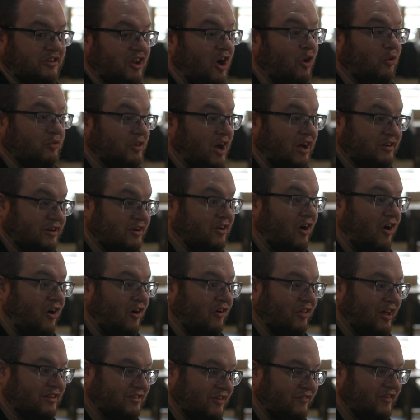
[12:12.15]
no, not at
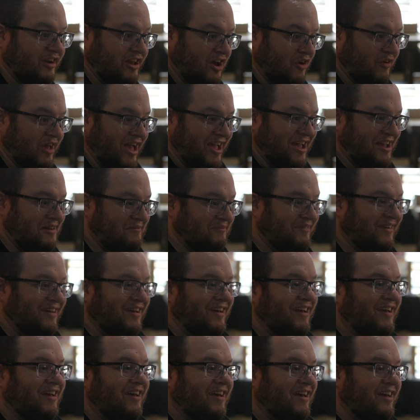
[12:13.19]
all. That's a video game.
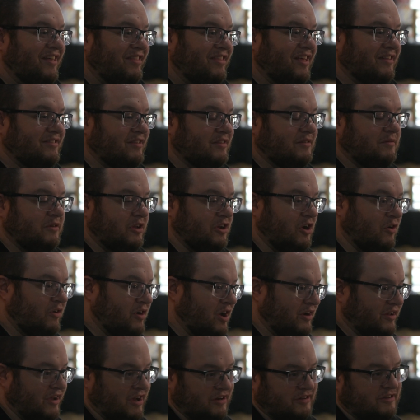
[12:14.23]
This is,
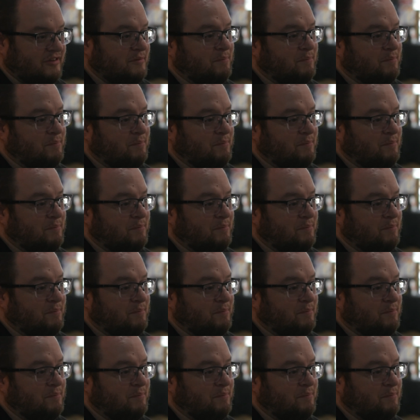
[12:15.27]
cutting out a